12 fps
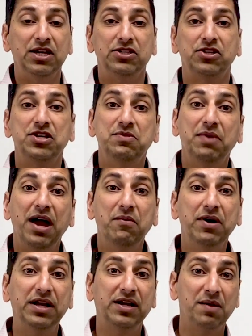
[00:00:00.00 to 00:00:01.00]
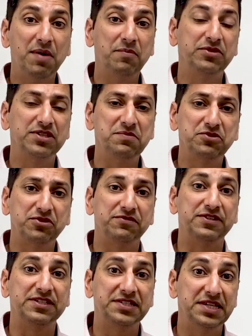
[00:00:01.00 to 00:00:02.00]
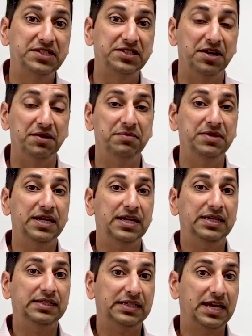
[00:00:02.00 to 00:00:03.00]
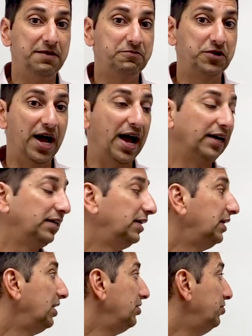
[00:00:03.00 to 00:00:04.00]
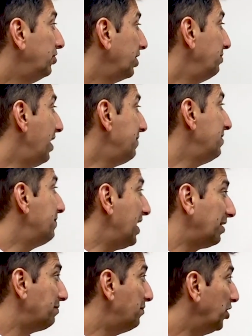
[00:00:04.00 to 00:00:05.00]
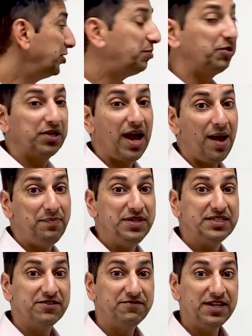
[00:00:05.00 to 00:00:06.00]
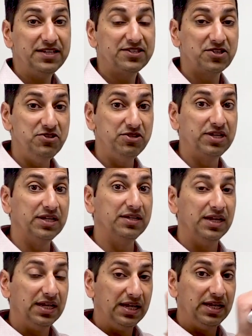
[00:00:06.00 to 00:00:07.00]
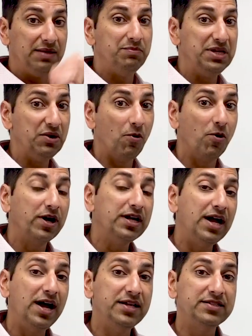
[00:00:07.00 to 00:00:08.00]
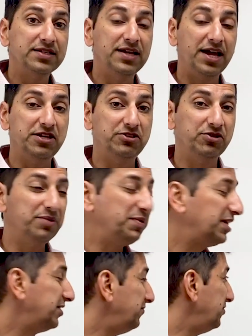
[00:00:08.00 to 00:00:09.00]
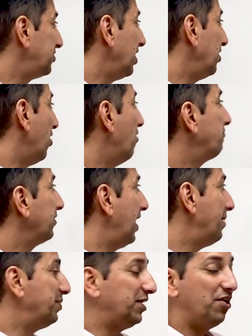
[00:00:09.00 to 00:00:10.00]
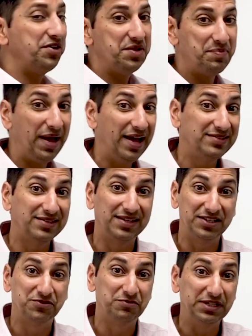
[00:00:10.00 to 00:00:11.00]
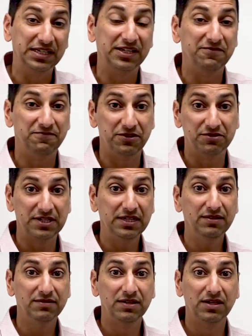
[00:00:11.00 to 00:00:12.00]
So you might want to come up with some sort of system to keep track. You could maybe make multiple copies of this so you could be organized in how you do it, because if you start overlapping all your paths, it gets really confusing.